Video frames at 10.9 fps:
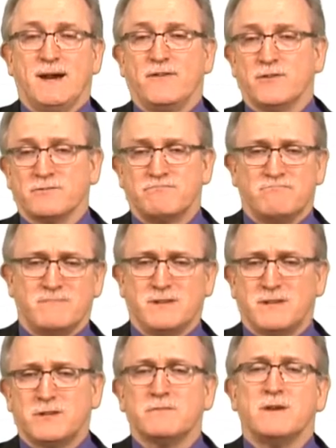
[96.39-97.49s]
There
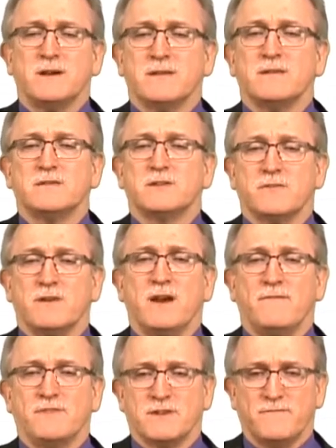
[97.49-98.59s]
are certain
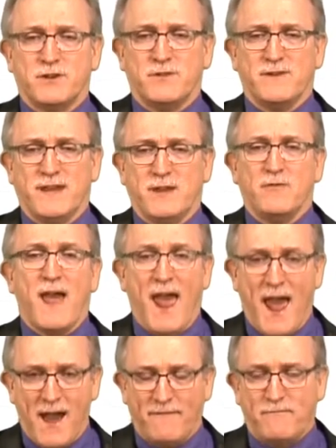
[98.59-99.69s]
levels of duty you
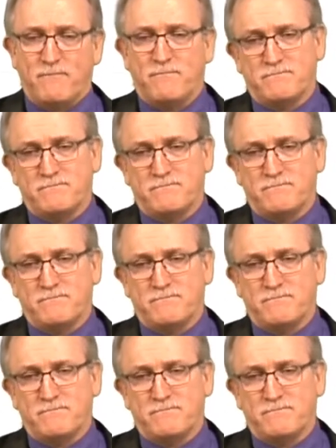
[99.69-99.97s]
have